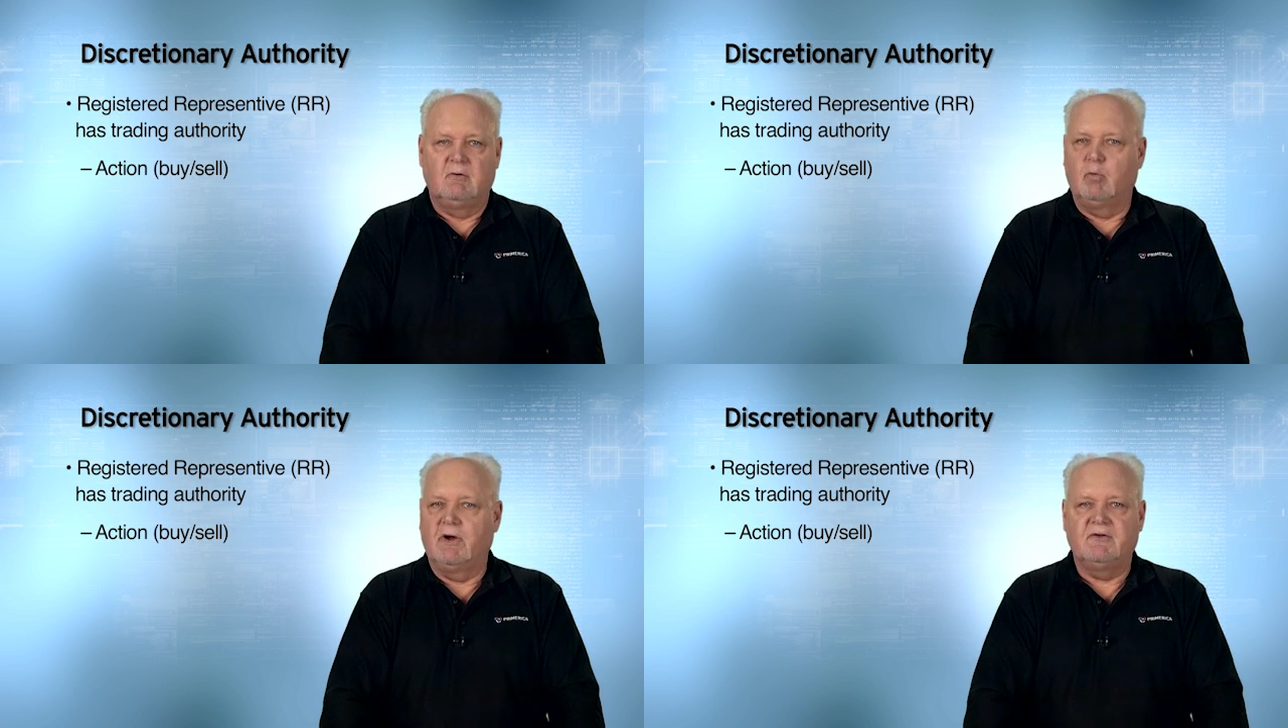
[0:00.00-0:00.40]

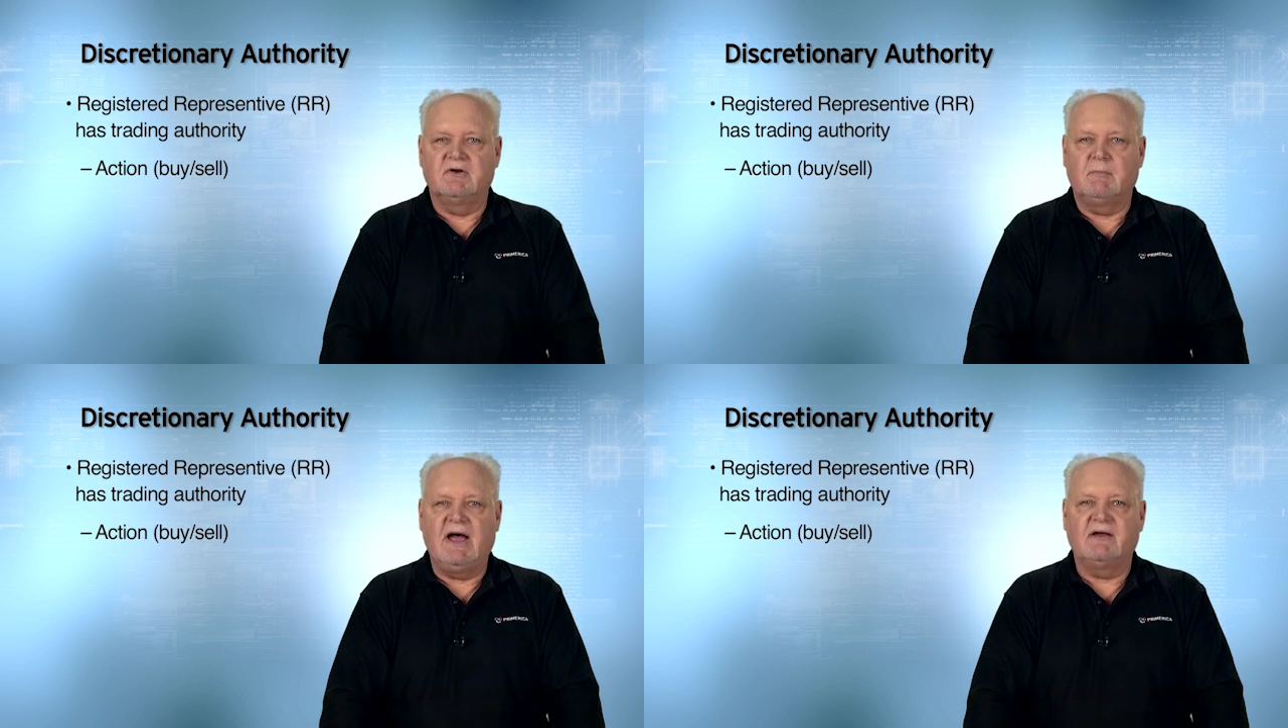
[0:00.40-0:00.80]
whether
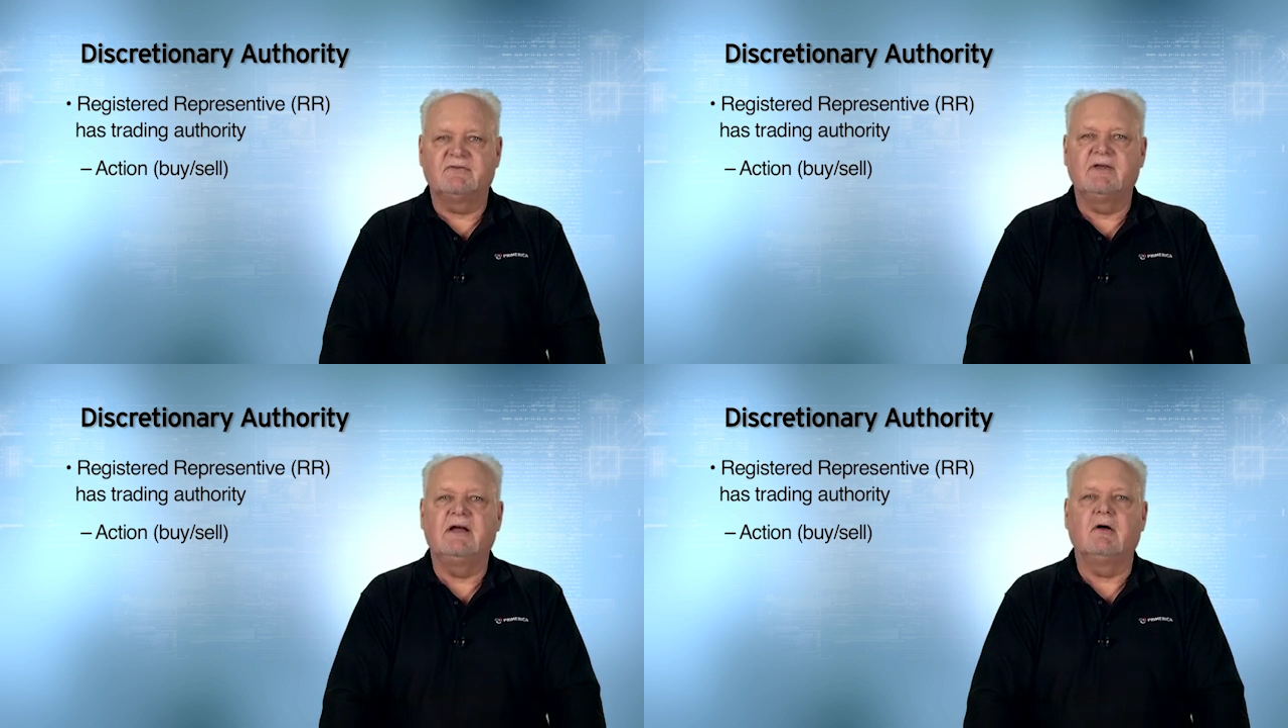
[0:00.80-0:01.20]
to buy or
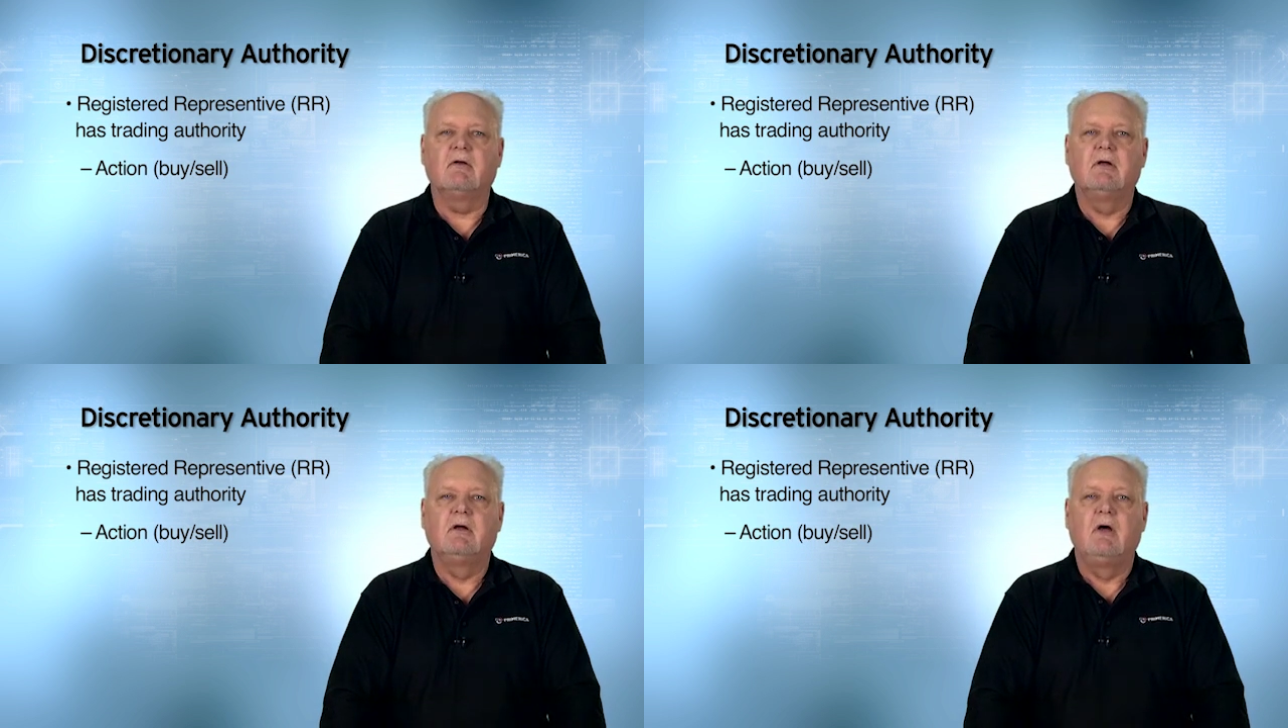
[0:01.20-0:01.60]
sell,
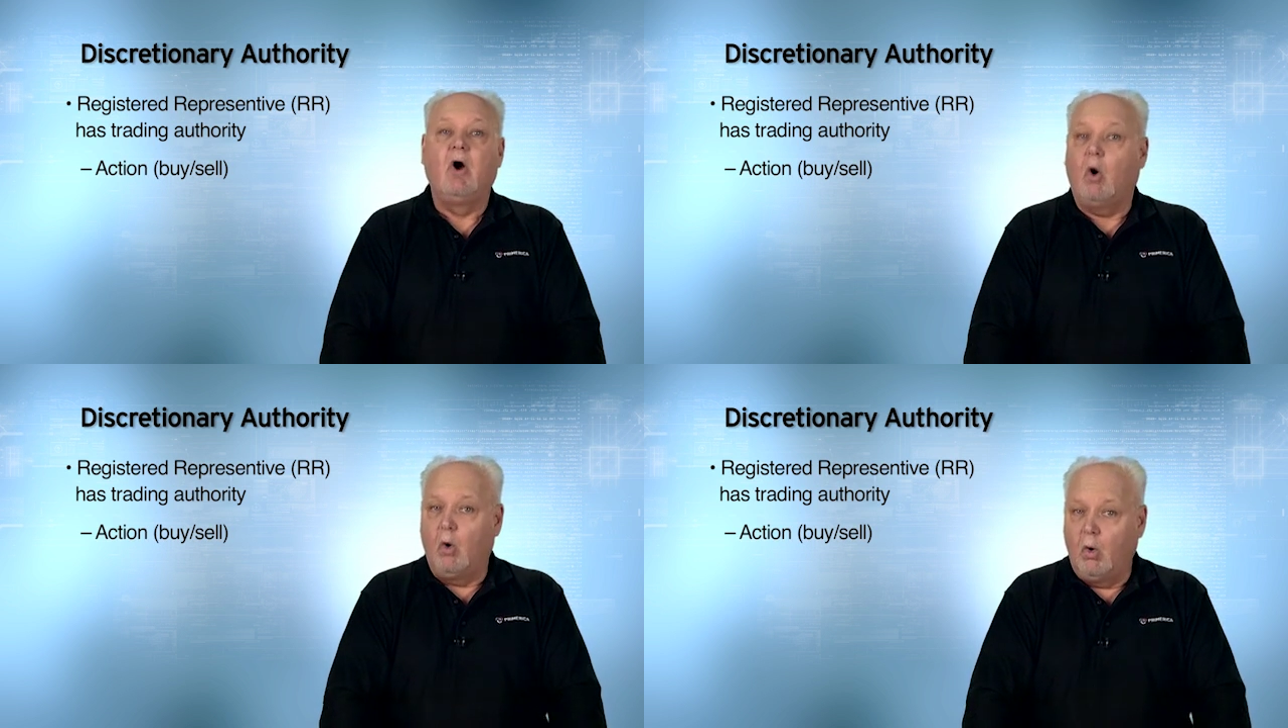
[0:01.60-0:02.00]

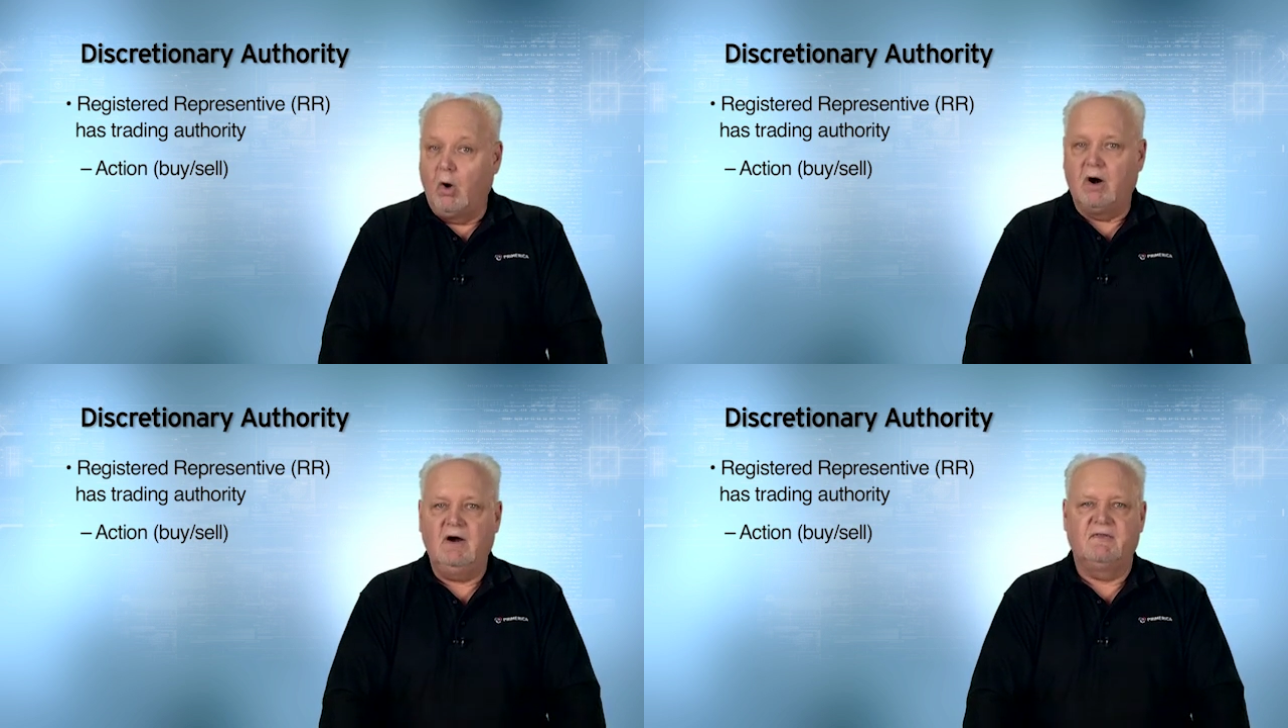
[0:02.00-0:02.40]

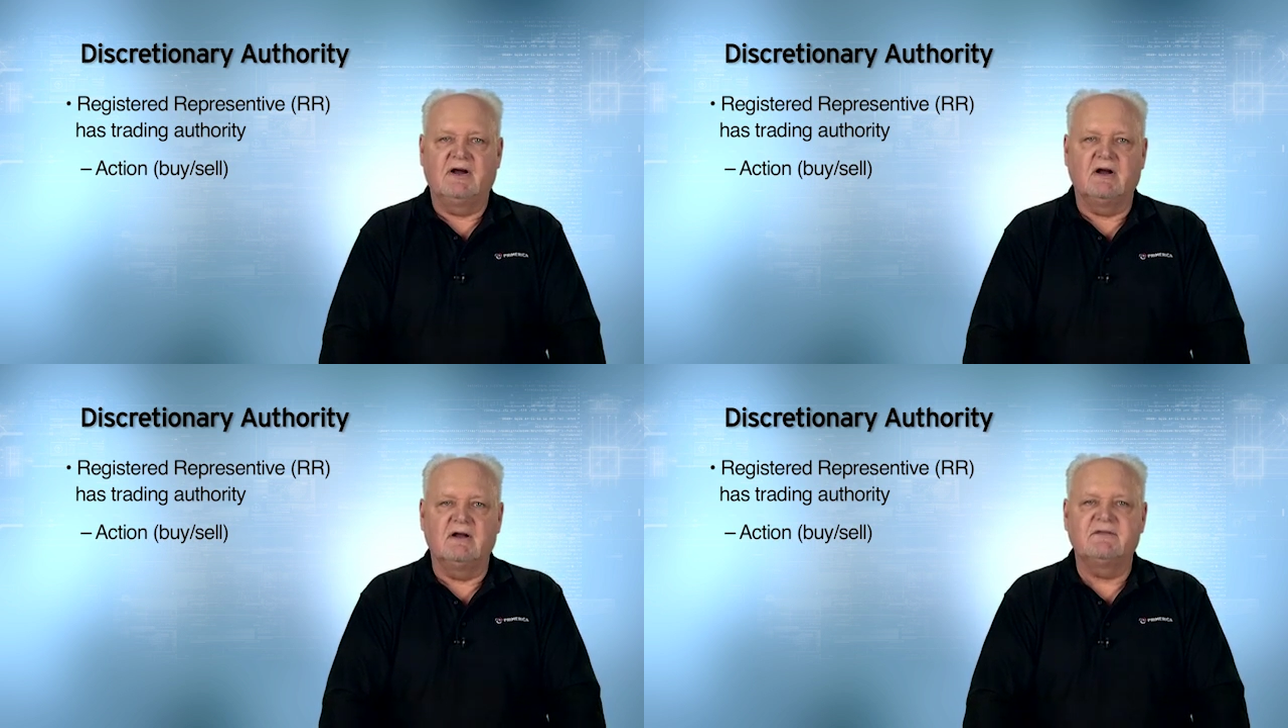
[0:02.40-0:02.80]
or
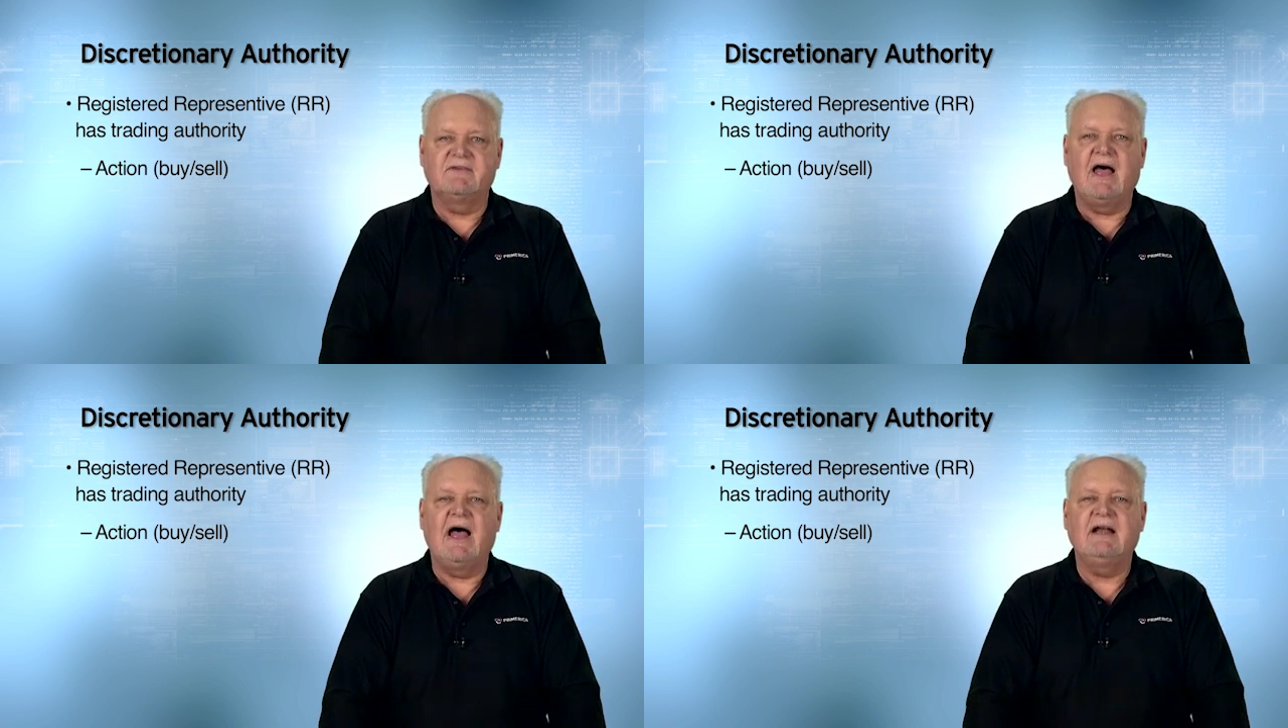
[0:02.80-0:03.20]
they're going to
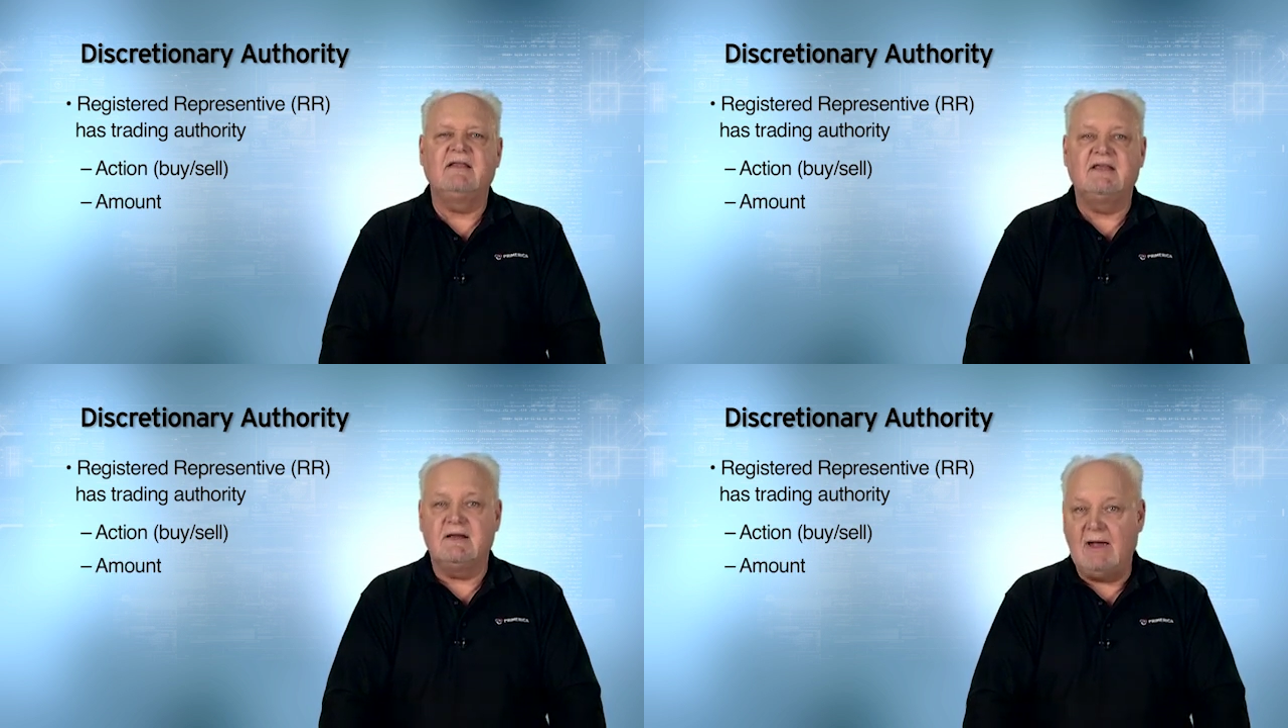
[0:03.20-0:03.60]
decide
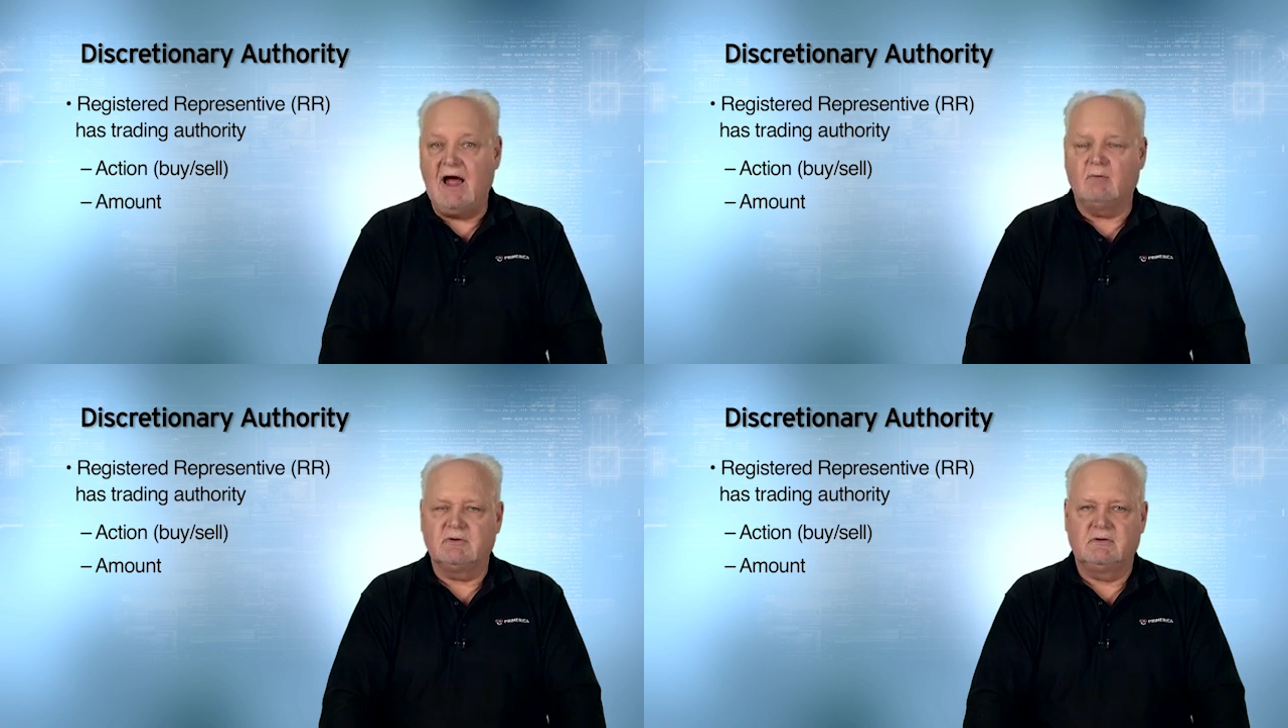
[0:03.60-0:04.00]
the
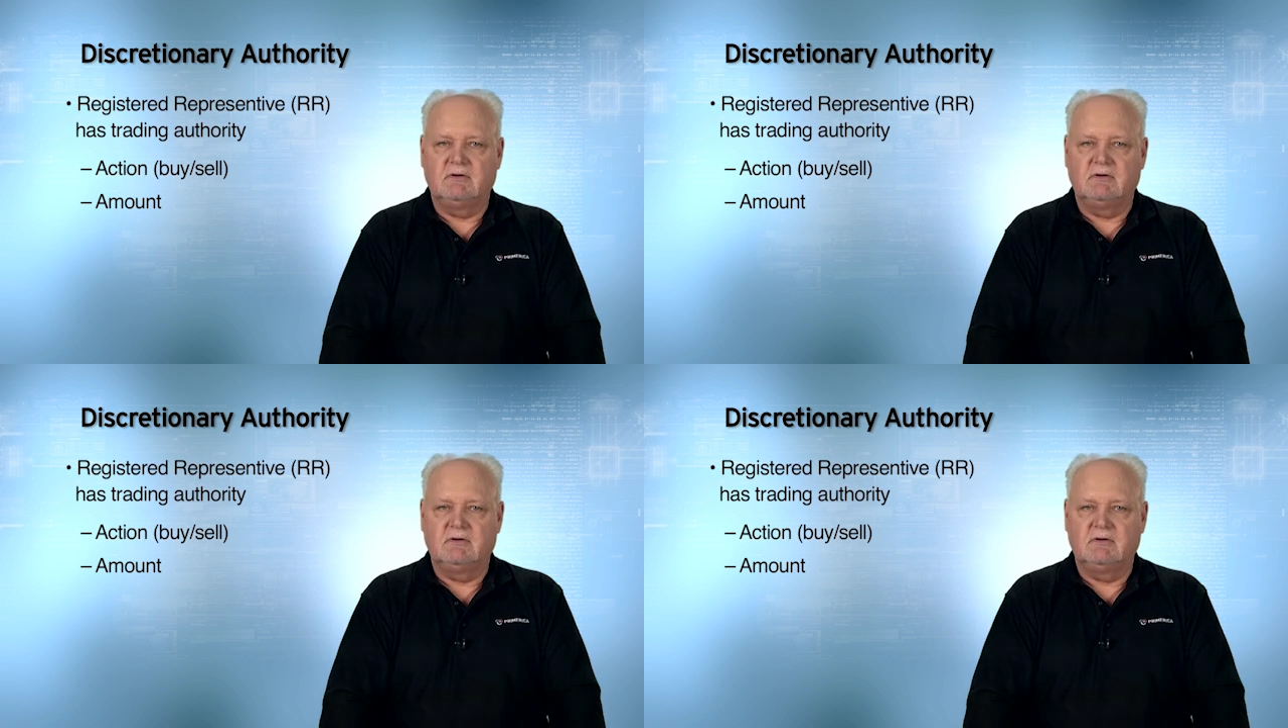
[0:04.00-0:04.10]
amount,